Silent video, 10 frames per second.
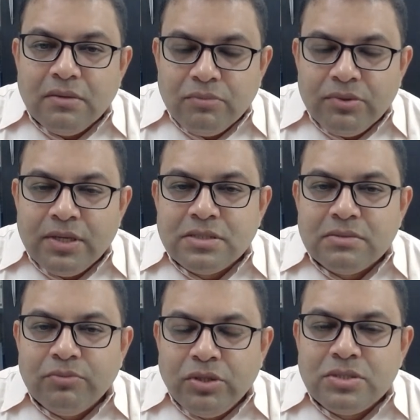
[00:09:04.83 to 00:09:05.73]

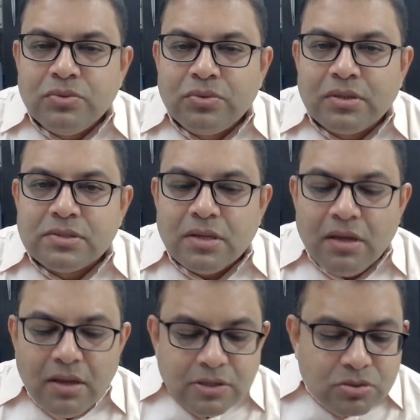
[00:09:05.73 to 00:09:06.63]
Buddhist sutras.
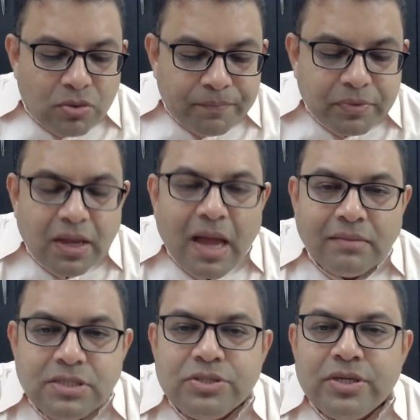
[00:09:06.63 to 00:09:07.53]
So
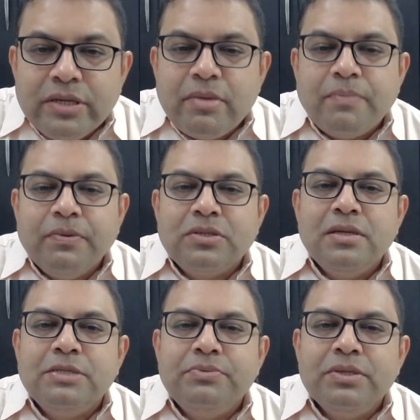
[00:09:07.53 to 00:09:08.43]
I'm just sharing my
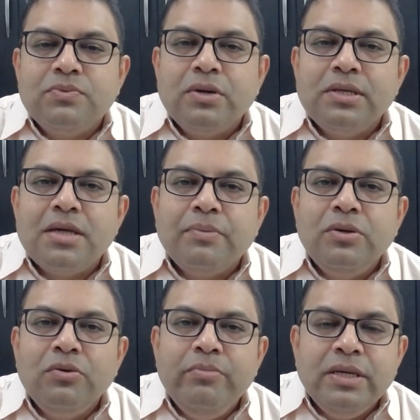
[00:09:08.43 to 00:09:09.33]
personal experience. What has
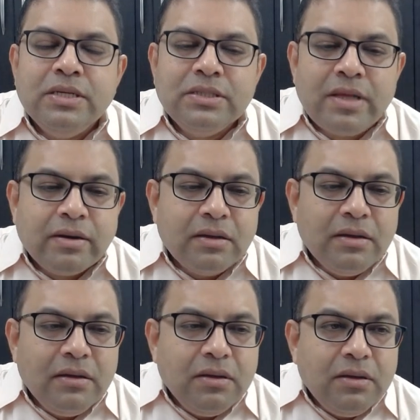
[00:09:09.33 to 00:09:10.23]
happened to me is that,
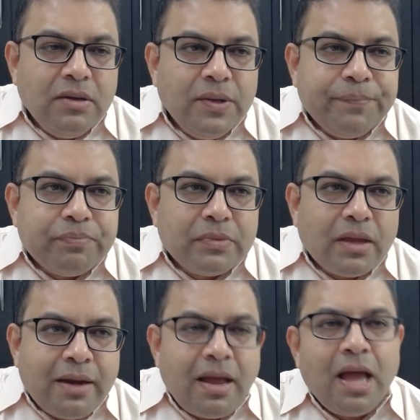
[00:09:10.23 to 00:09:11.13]

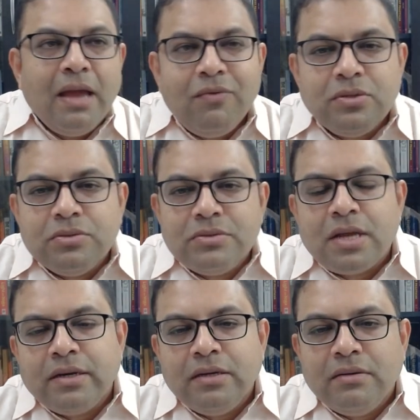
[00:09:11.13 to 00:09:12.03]
and I have also
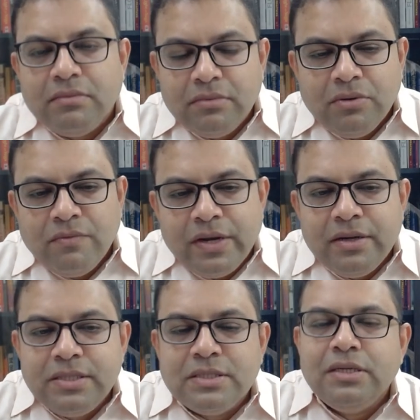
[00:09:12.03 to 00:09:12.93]
started, very
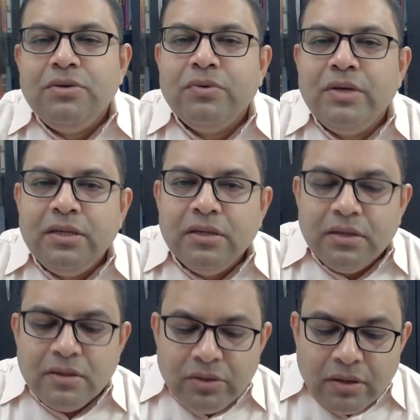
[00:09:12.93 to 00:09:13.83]
recently only,
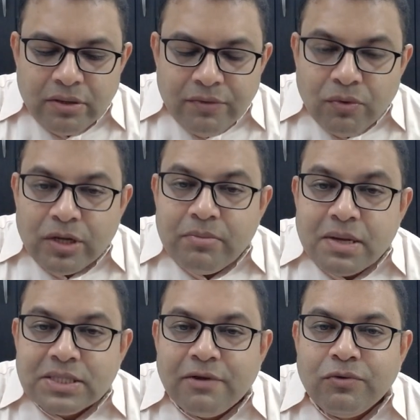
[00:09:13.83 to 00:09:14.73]
devoting
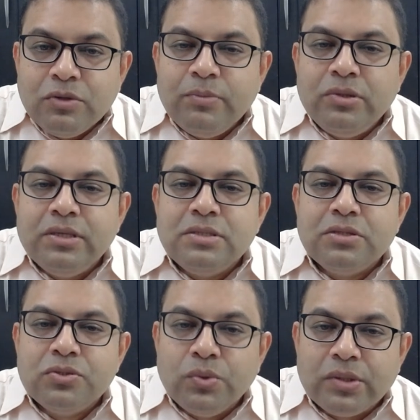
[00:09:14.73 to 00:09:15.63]
myself to the
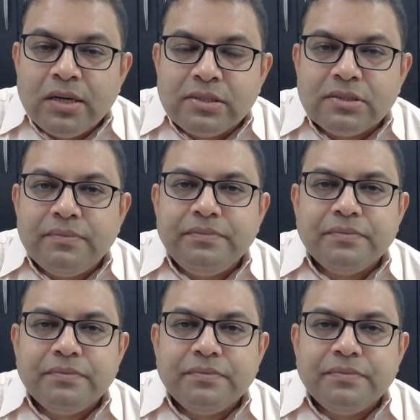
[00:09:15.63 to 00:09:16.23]
Buddhist sutras.